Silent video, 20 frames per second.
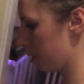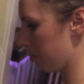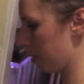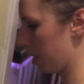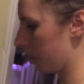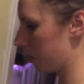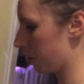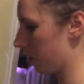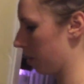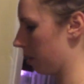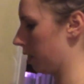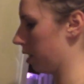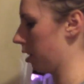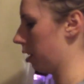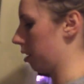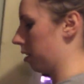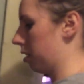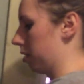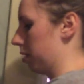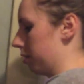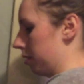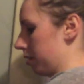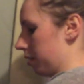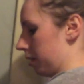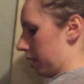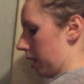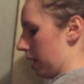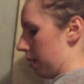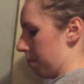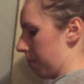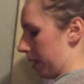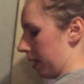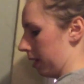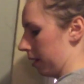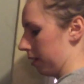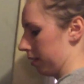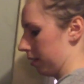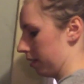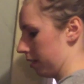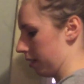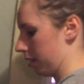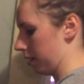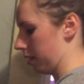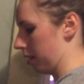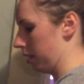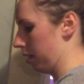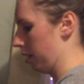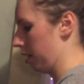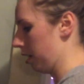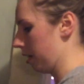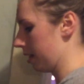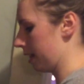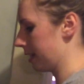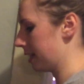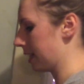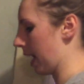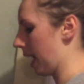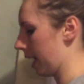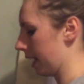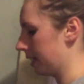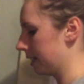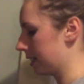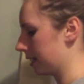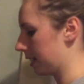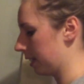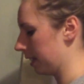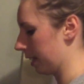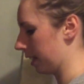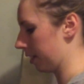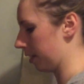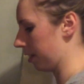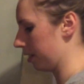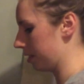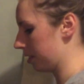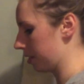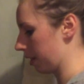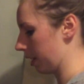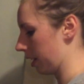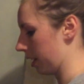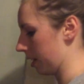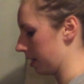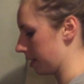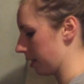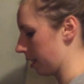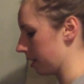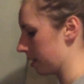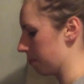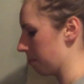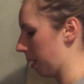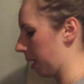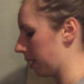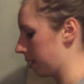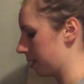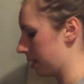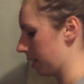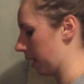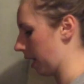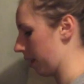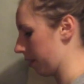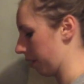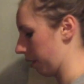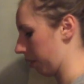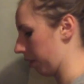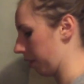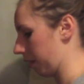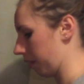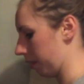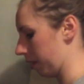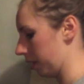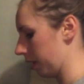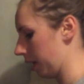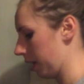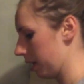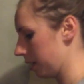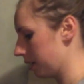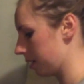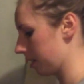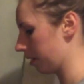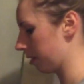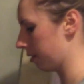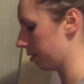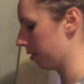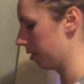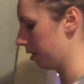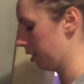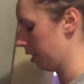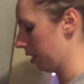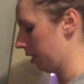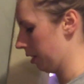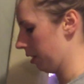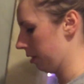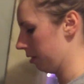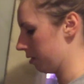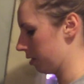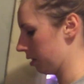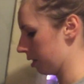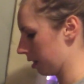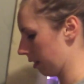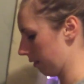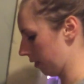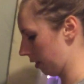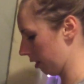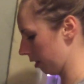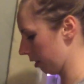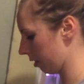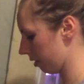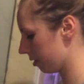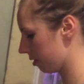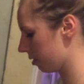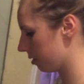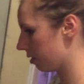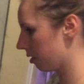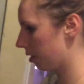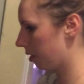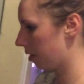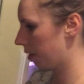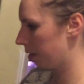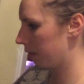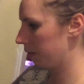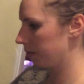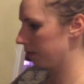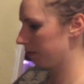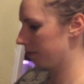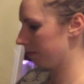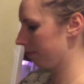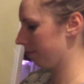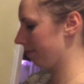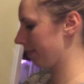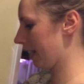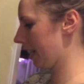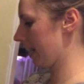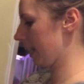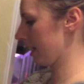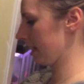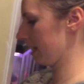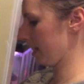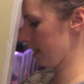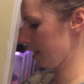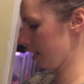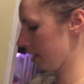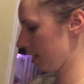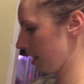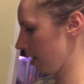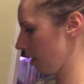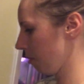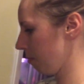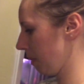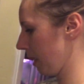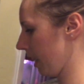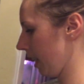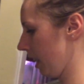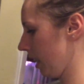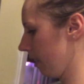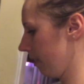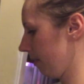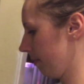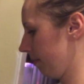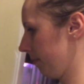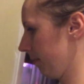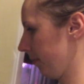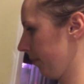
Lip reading: to make sure that you're keeping the sides clear so that it does mix together thoroughly. So just give it a little stir and continue beating.